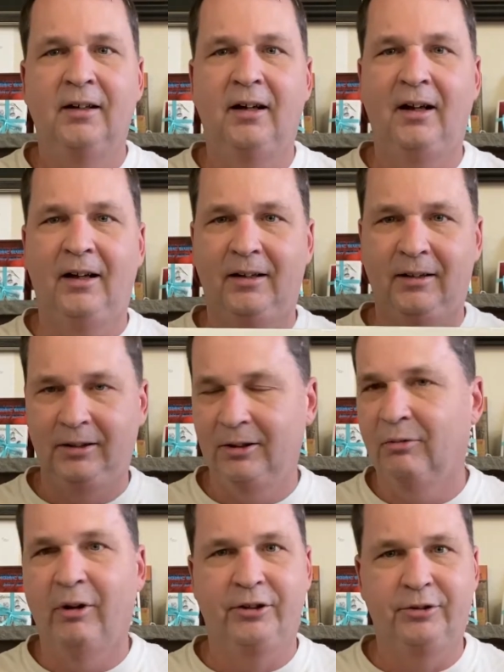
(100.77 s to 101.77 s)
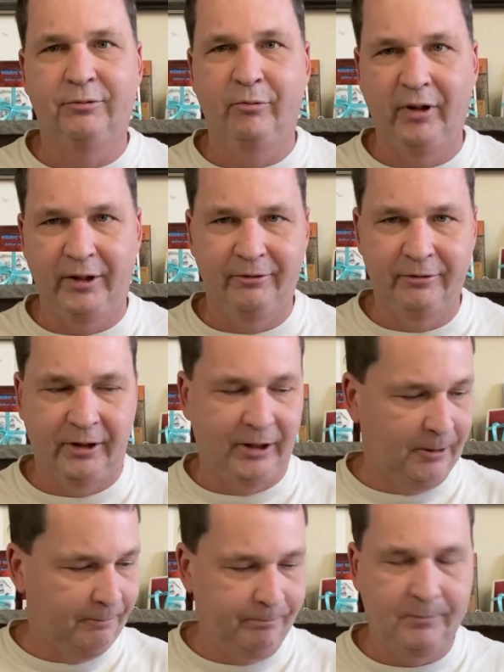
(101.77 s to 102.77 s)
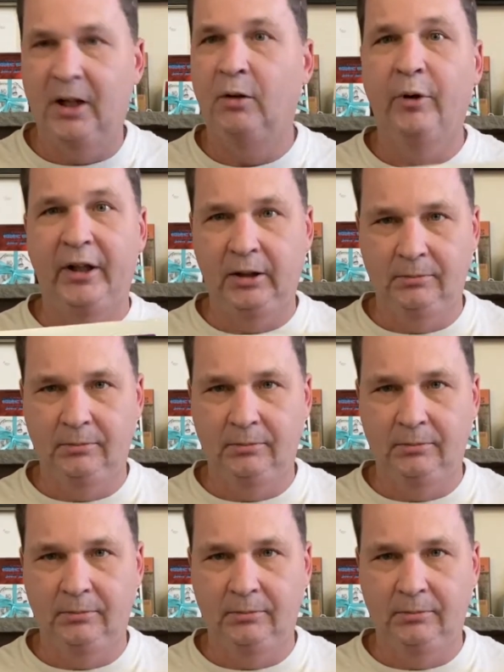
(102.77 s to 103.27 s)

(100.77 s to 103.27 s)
Uh, and go watch it right, right now. I'll wait.